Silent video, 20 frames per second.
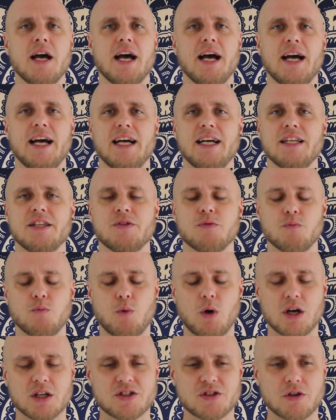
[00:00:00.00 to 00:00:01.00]
and
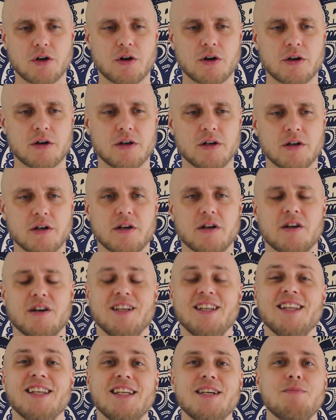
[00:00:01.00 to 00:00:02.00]
what are our
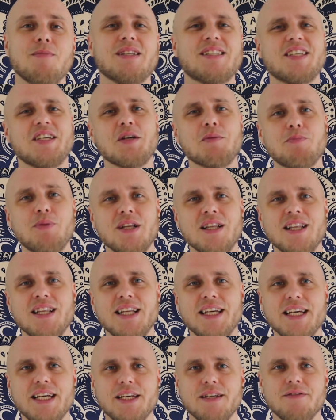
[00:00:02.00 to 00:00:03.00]
limiting
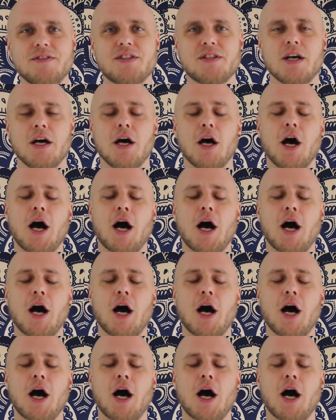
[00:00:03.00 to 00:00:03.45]
beliefs